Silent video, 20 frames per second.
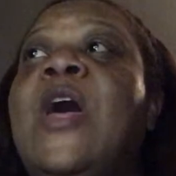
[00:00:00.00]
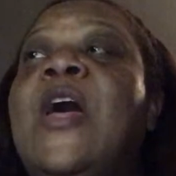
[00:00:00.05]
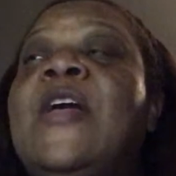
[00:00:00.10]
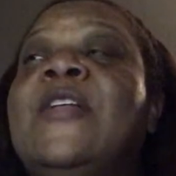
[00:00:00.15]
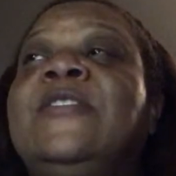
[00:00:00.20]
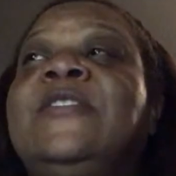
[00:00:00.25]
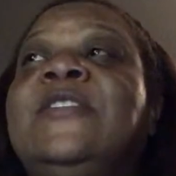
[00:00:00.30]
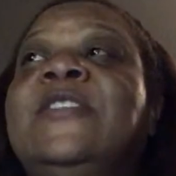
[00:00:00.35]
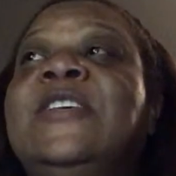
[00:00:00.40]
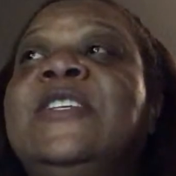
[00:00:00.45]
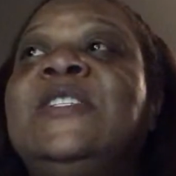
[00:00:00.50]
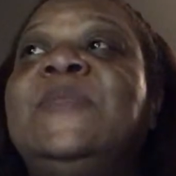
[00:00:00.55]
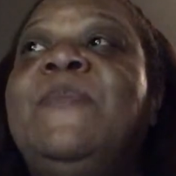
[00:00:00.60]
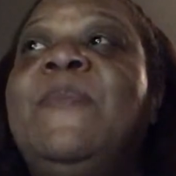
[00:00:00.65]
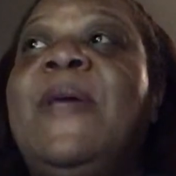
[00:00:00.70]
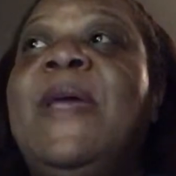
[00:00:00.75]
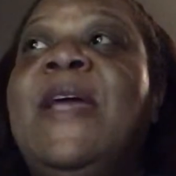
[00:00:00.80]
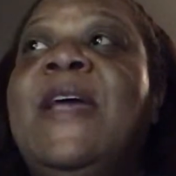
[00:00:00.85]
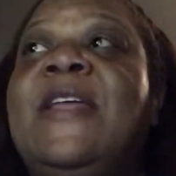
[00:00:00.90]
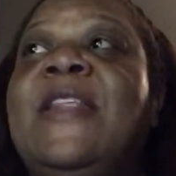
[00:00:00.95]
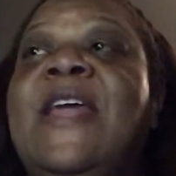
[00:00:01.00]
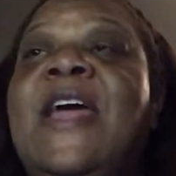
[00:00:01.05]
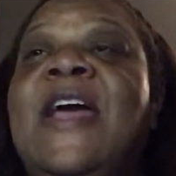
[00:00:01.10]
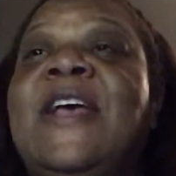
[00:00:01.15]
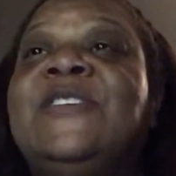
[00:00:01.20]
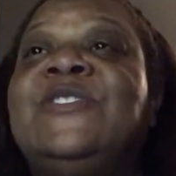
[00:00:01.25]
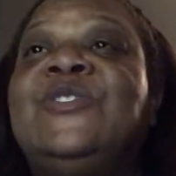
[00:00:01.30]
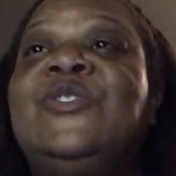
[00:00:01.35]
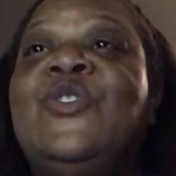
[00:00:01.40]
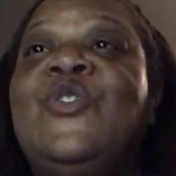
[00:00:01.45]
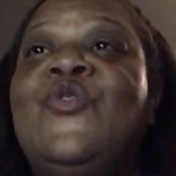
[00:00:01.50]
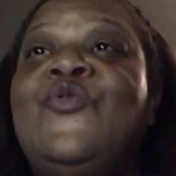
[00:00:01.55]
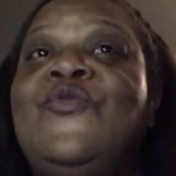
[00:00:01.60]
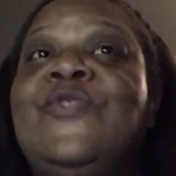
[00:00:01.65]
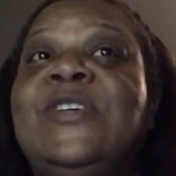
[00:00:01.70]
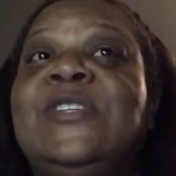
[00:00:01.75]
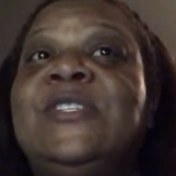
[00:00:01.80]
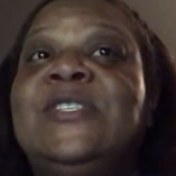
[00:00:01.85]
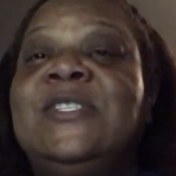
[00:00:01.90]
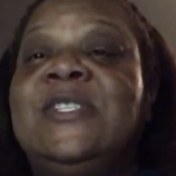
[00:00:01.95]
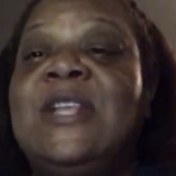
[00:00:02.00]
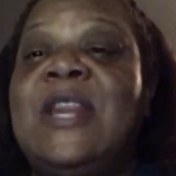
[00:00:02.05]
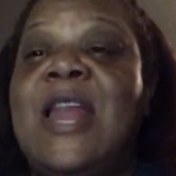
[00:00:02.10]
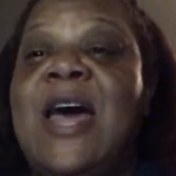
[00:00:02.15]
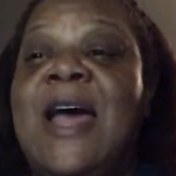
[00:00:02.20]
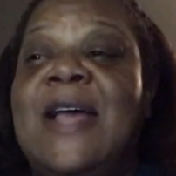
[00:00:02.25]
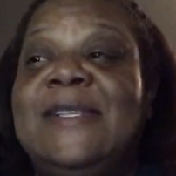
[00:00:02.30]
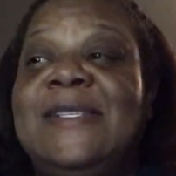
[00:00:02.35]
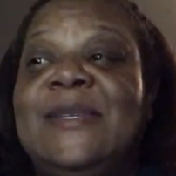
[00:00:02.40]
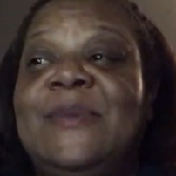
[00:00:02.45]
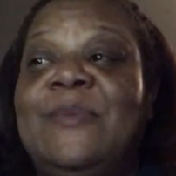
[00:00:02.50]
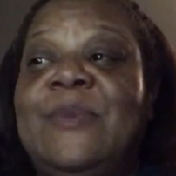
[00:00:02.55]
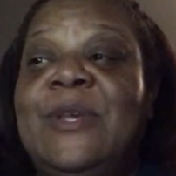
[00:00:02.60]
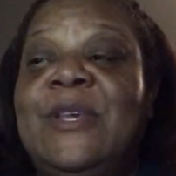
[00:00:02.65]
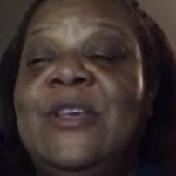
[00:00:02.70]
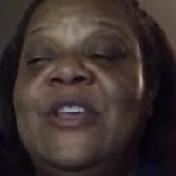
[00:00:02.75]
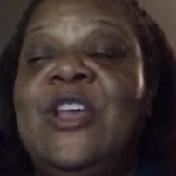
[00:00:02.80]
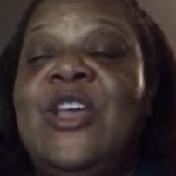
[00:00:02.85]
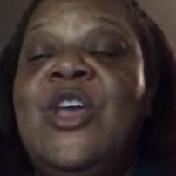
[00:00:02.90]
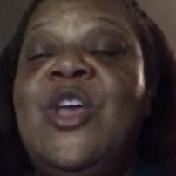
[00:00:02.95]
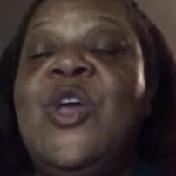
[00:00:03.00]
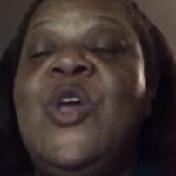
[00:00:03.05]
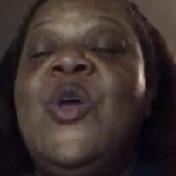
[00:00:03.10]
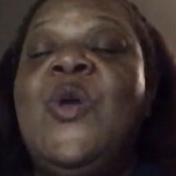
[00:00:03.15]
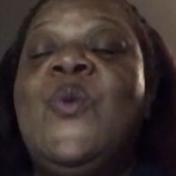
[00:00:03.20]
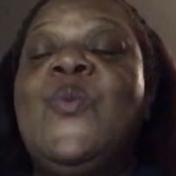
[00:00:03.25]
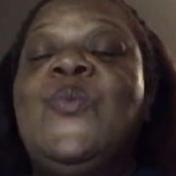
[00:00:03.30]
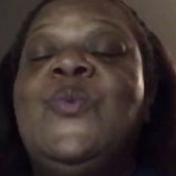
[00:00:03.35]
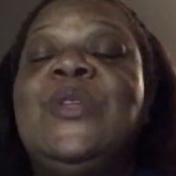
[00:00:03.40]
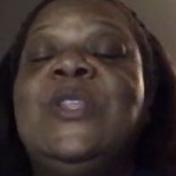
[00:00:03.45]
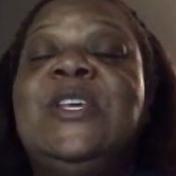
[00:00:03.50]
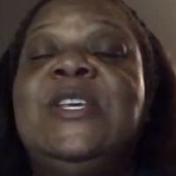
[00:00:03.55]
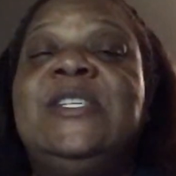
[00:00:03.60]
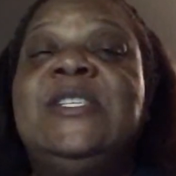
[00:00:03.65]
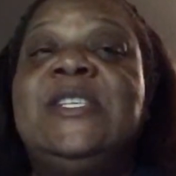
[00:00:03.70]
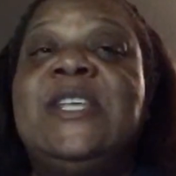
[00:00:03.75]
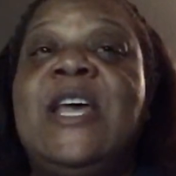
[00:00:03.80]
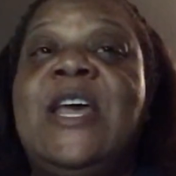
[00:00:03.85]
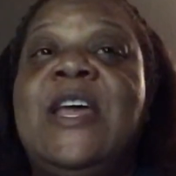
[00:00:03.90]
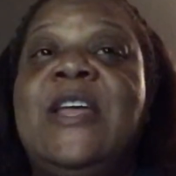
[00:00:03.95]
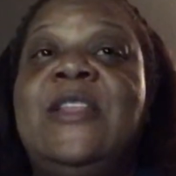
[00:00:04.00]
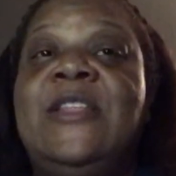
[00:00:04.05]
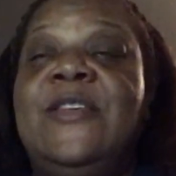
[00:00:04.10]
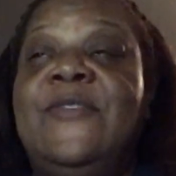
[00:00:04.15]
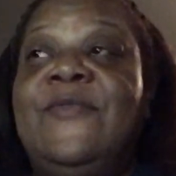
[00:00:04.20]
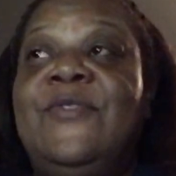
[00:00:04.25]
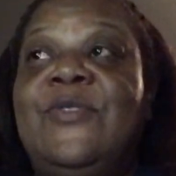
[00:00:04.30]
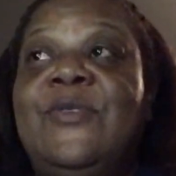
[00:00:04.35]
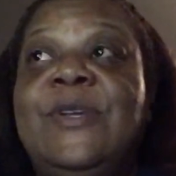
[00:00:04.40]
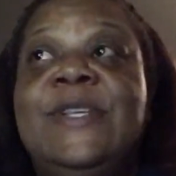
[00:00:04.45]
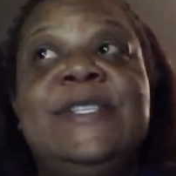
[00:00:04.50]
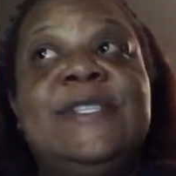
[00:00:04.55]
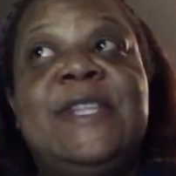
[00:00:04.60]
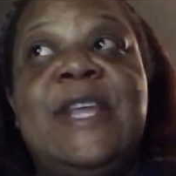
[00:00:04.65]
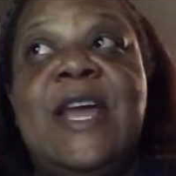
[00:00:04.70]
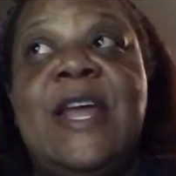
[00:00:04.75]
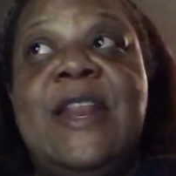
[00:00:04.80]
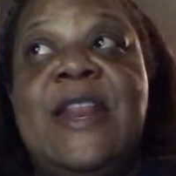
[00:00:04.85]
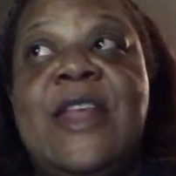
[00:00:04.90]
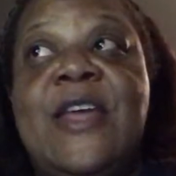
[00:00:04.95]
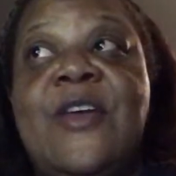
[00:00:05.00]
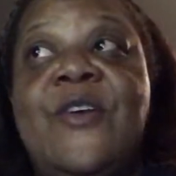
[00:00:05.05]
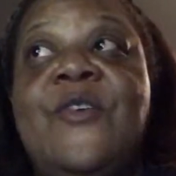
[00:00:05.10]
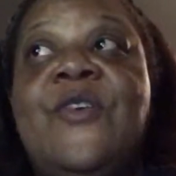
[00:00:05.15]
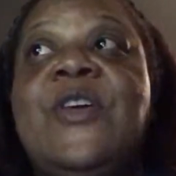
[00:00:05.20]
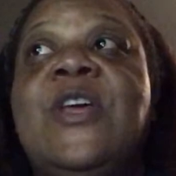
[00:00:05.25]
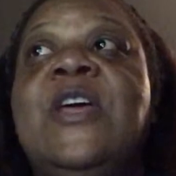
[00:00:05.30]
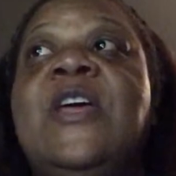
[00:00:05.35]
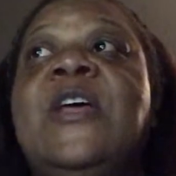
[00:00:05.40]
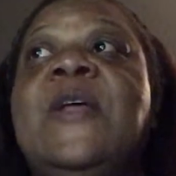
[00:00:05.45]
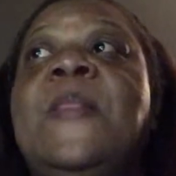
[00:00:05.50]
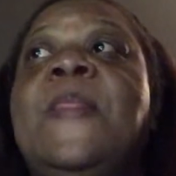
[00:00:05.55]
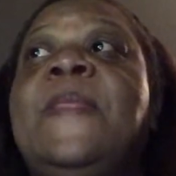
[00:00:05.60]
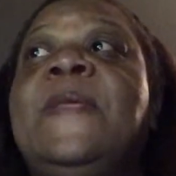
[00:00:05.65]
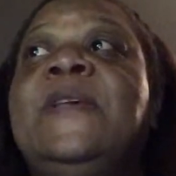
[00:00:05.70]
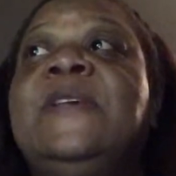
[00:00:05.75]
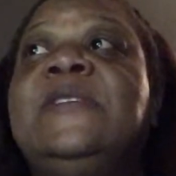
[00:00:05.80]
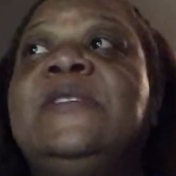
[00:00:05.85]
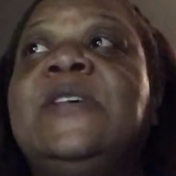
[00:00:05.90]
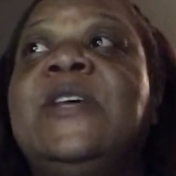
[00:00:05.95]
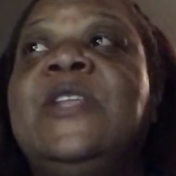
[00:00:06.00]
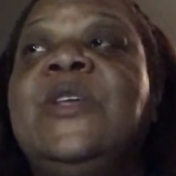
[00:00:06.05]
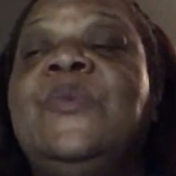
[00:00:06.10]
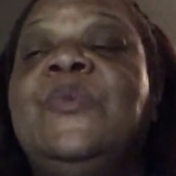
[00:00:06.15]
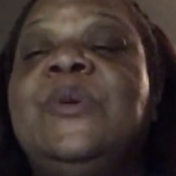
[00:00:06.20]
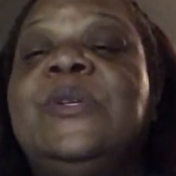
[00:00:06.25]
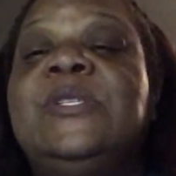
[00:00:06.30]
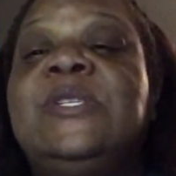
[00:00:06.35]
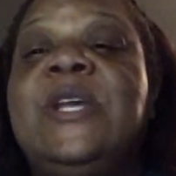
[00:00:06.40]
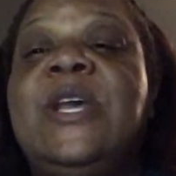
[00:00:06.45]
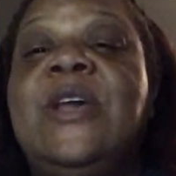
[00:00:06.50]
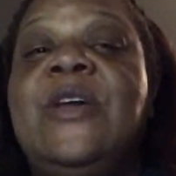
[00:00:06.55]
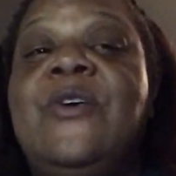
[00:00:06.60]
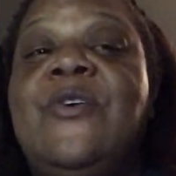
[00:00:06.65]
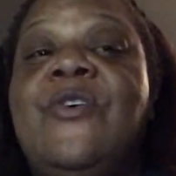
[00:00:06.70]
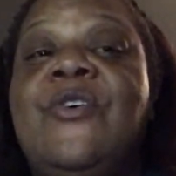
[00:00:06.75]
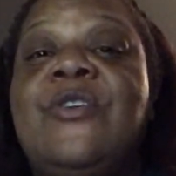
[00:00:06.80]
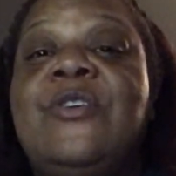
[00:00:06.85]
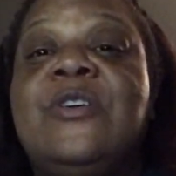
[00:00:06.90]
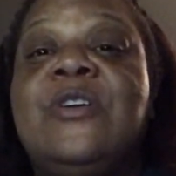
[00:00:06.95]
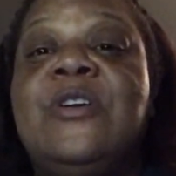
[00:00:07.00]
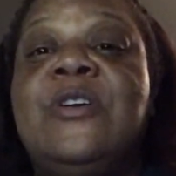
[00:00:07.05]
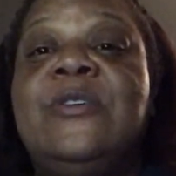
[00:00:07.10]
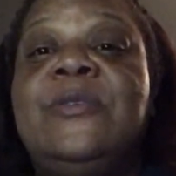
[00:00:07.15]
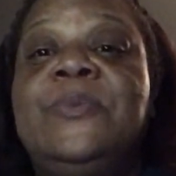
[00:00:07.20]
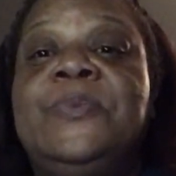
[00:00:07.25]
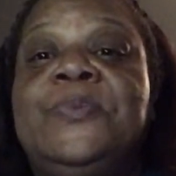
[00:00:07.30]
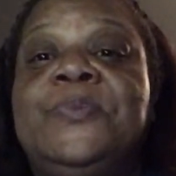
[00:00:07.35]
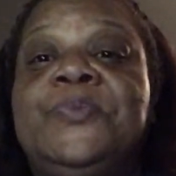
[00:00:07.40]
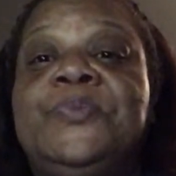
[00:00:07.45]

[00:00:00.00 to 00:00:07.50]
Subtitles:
This man has no reason to lie to me when he said, even though he's dead now, he said he went to Antarctica,